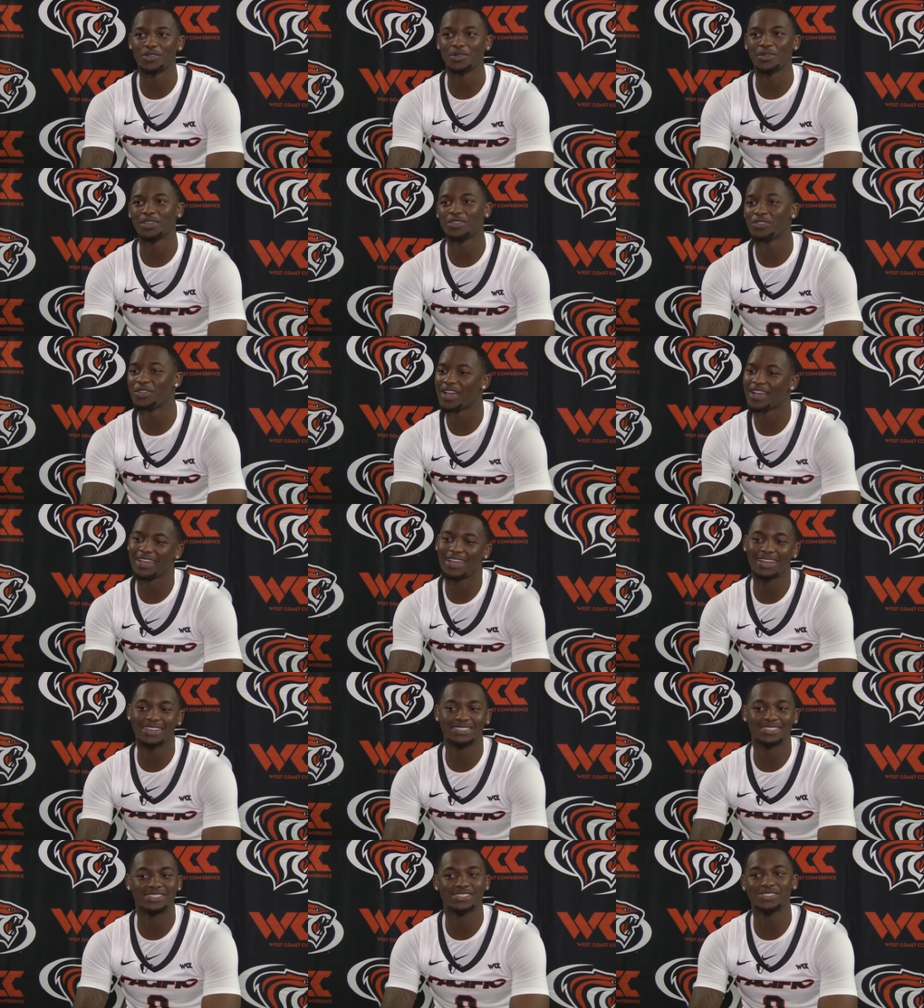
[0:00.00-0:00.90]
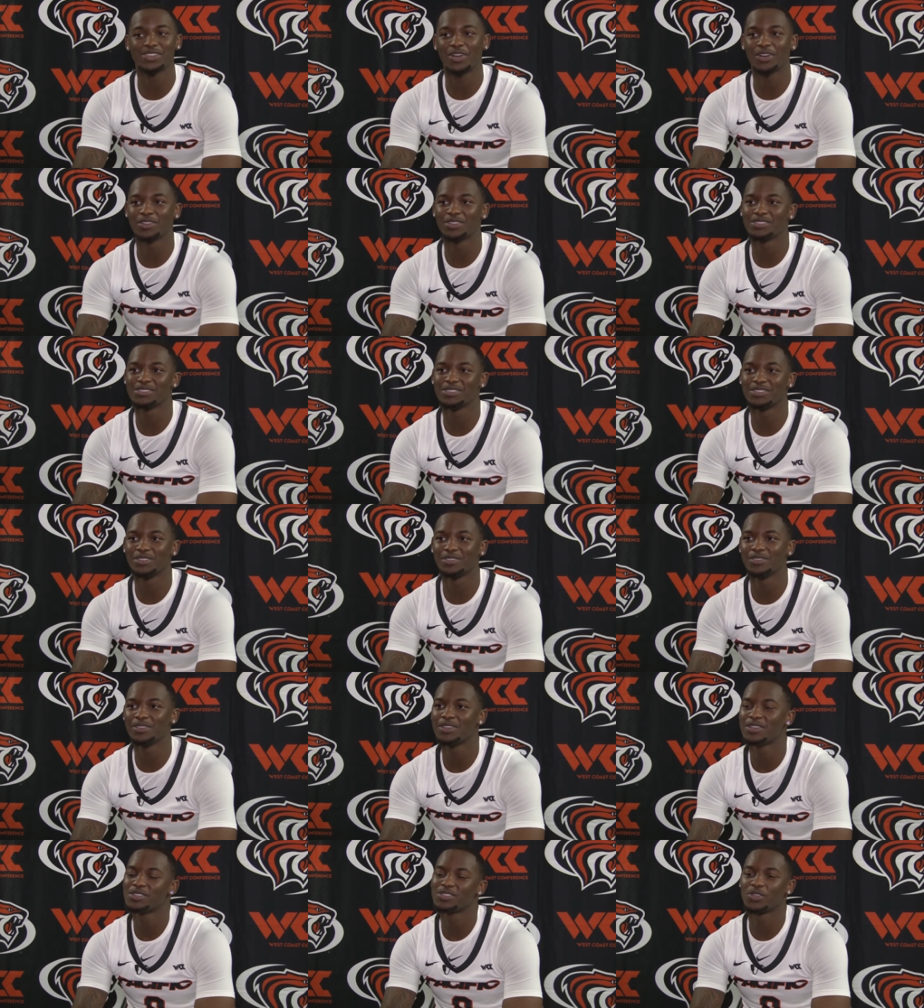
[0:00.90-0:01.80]
And you got guys that's
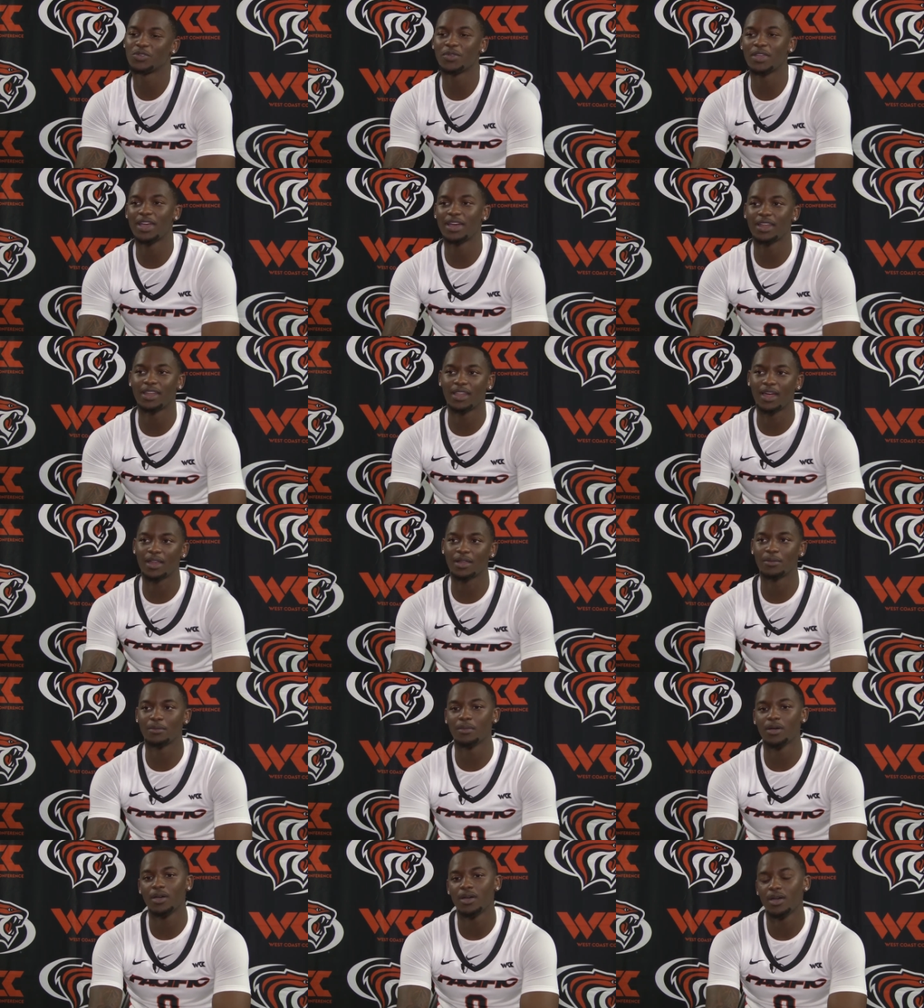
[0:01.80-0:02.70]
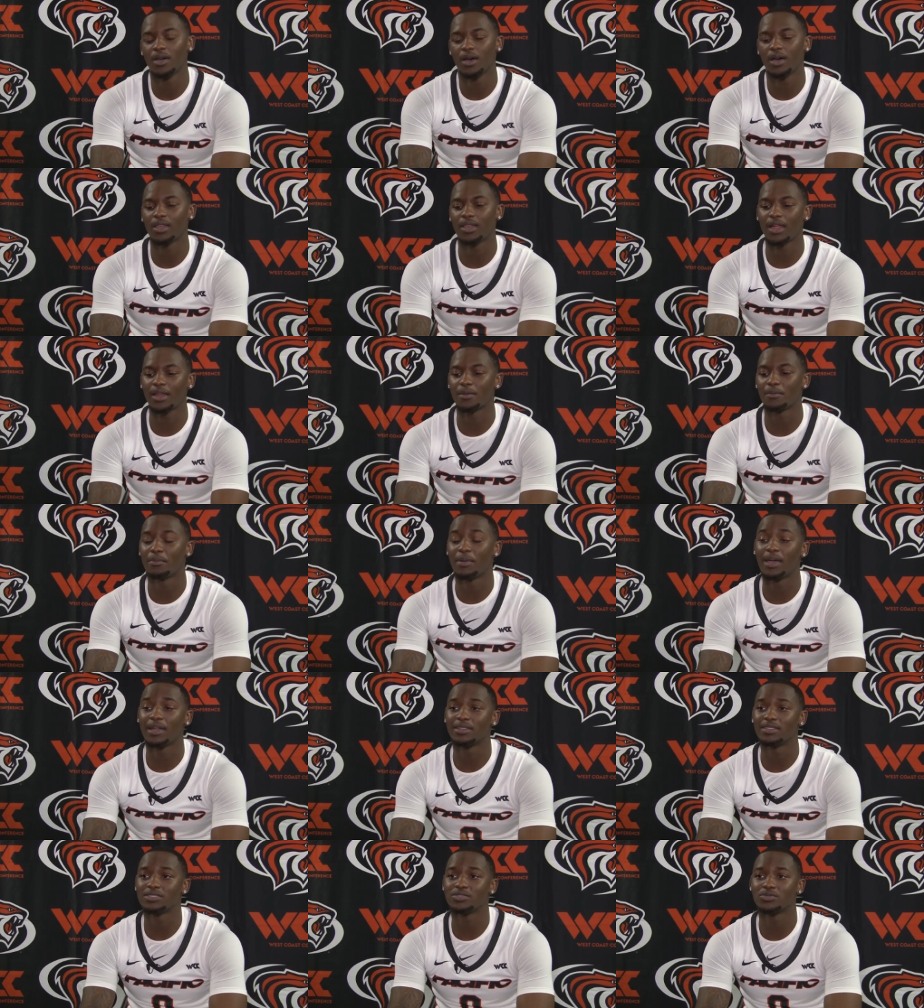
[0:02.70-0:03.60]
talkative. So we got a lot of a lot of
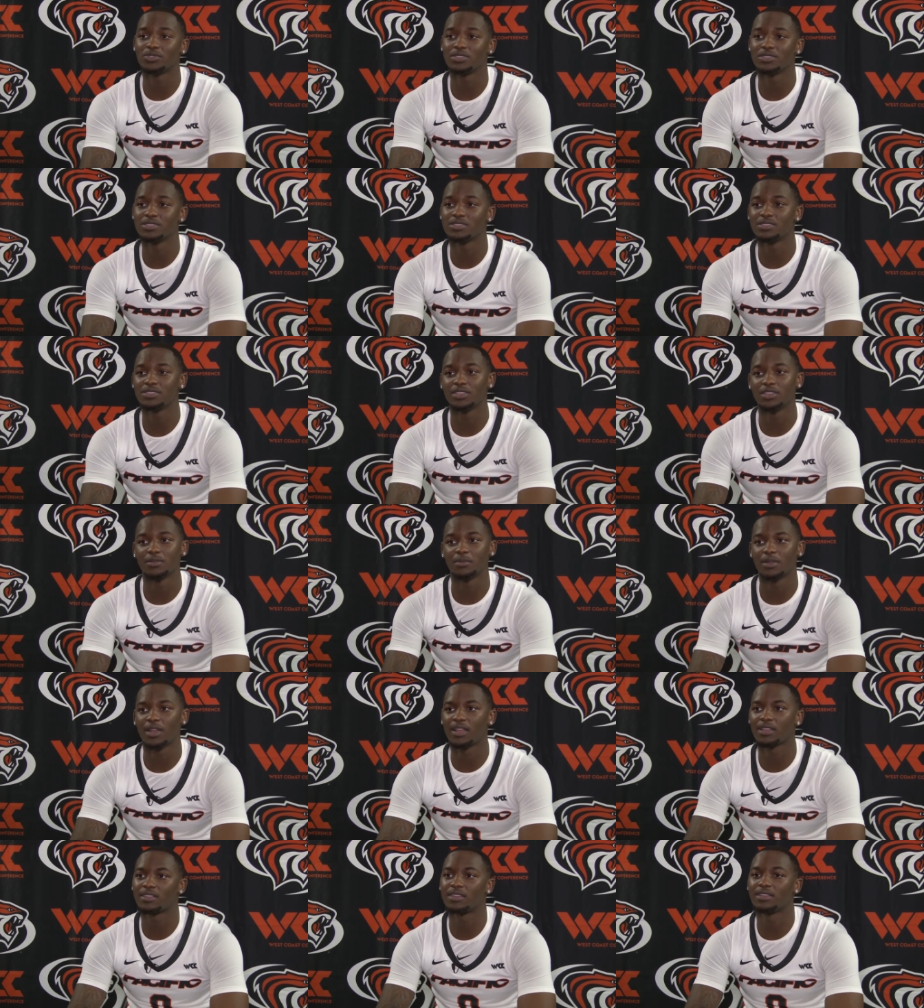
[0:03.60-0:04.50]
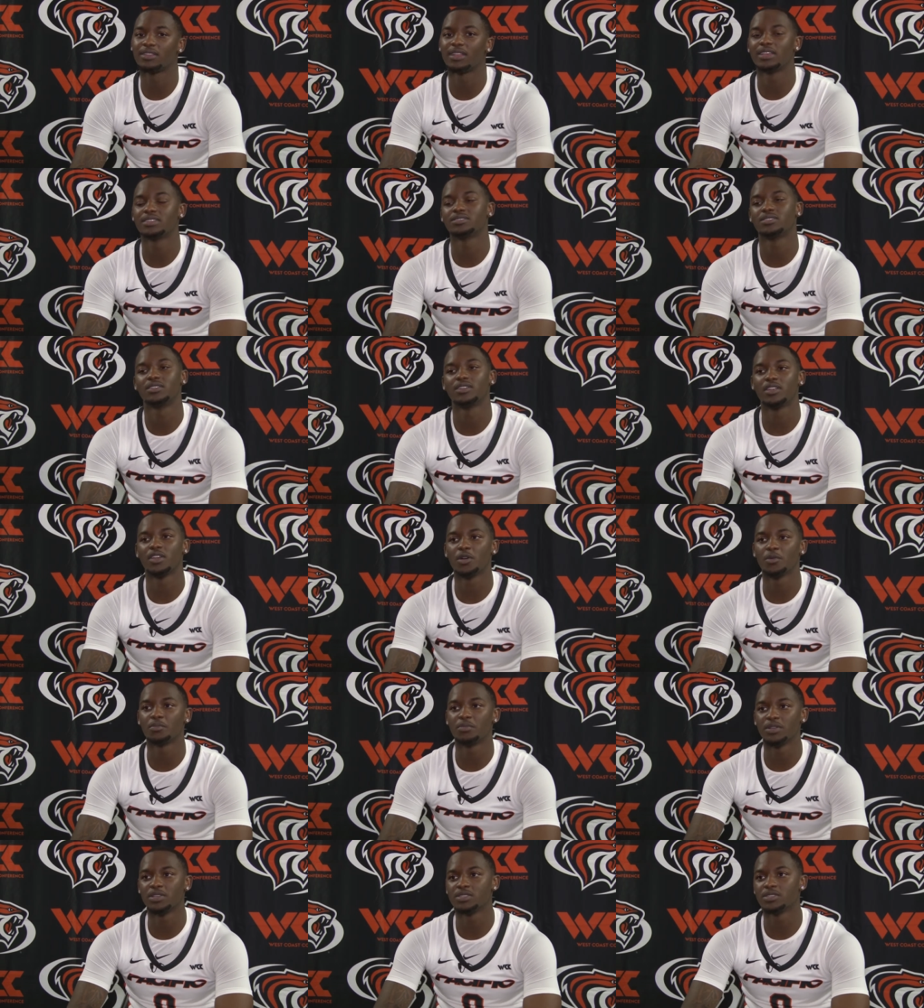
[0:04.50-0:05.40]
balance with this team, and I think that's going to
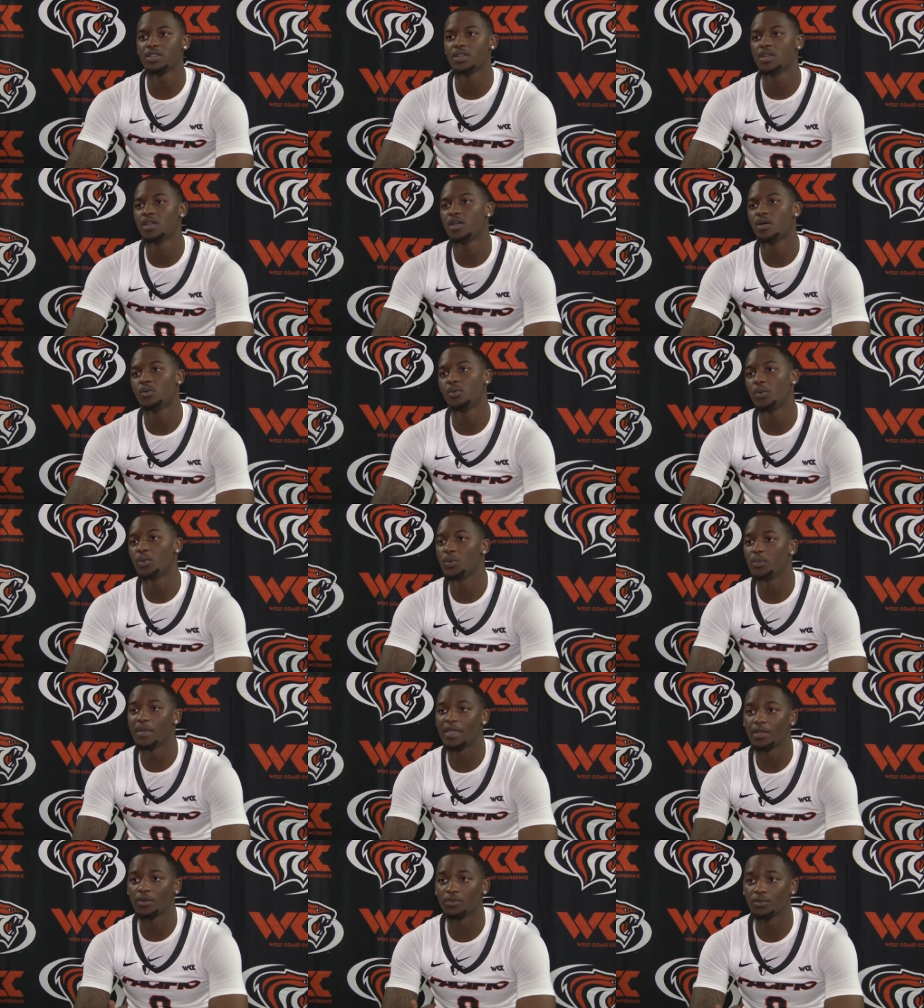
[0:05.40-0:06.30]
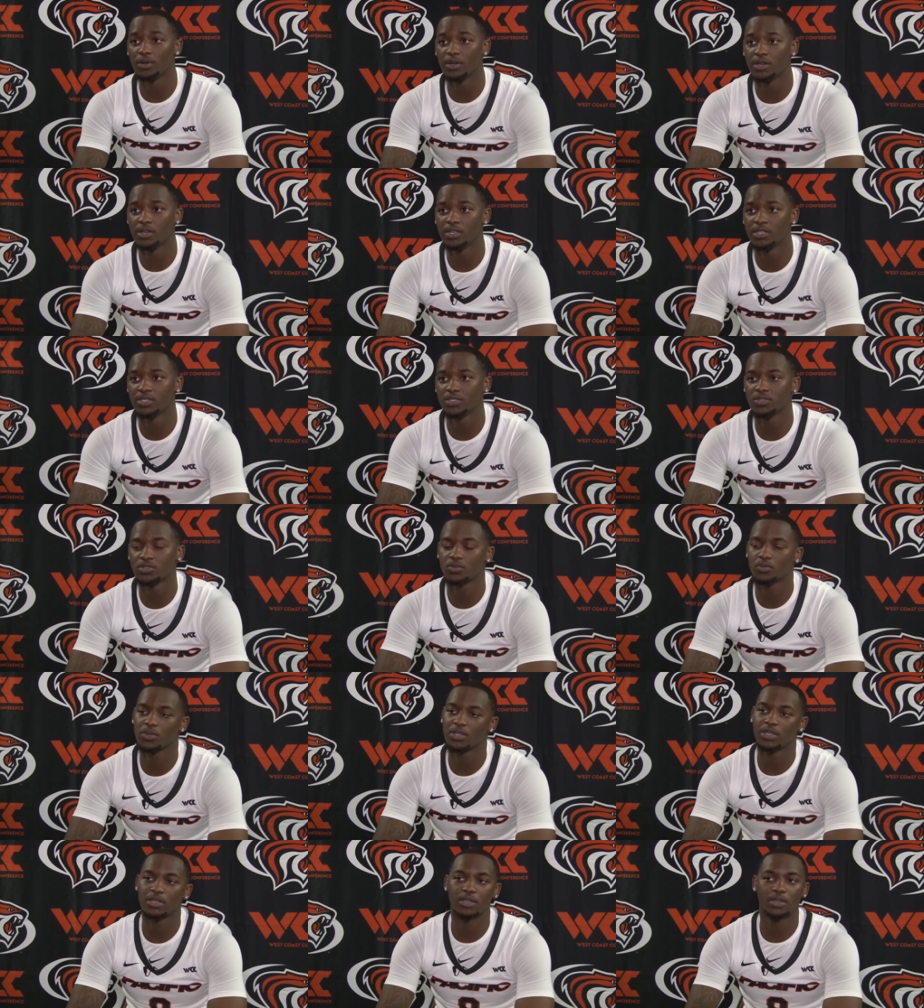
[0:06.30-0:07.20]
help us when we make runs,
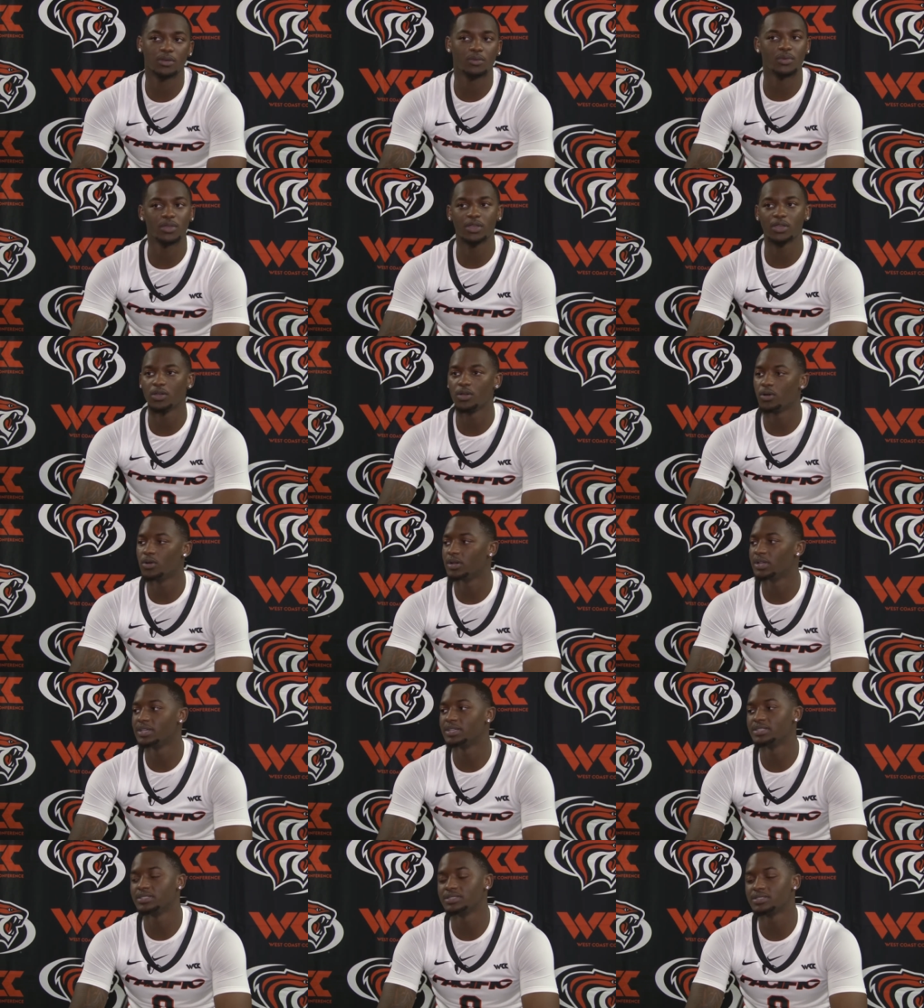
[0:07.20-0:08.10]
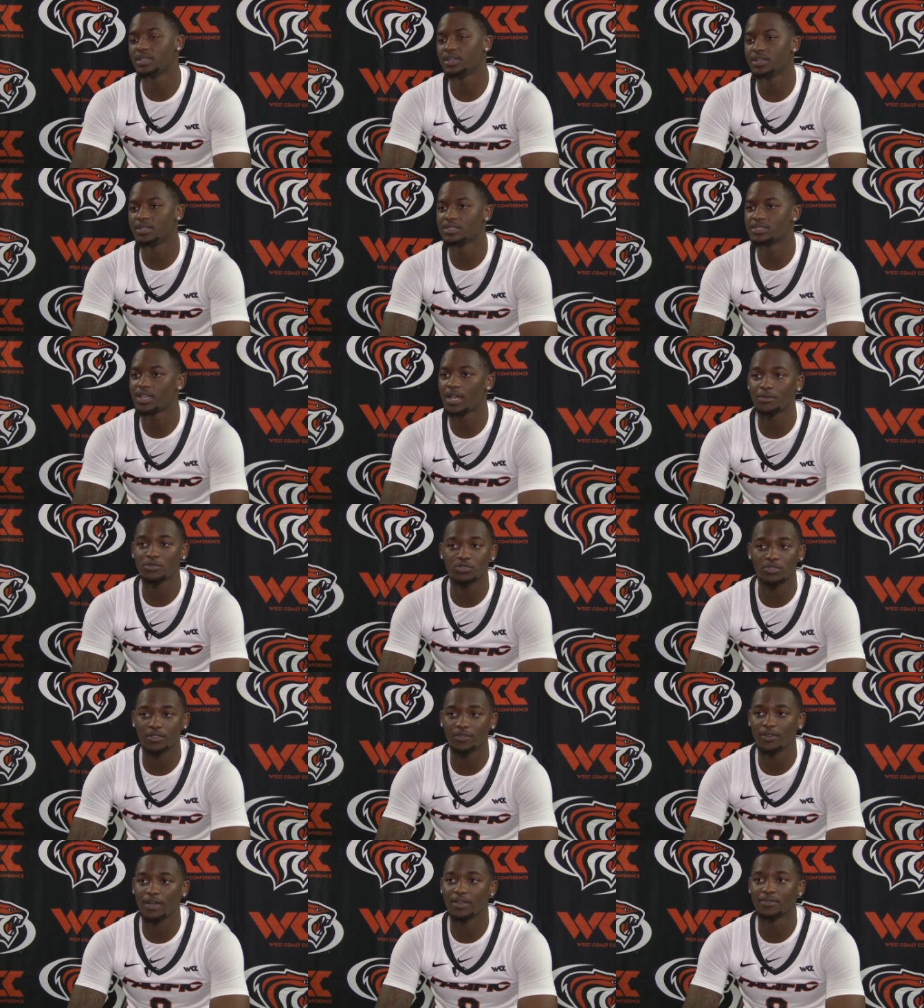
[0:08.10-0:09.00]
we can we can go against uh, top
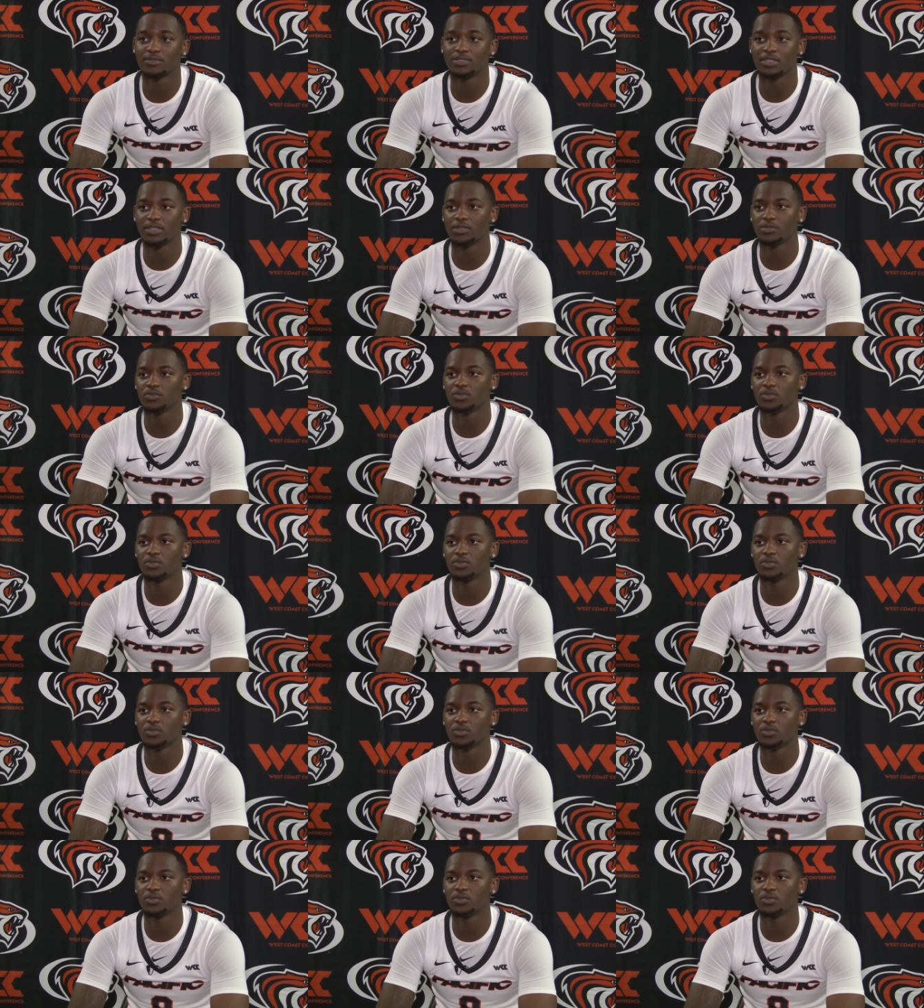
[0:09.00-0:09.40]
25 teams.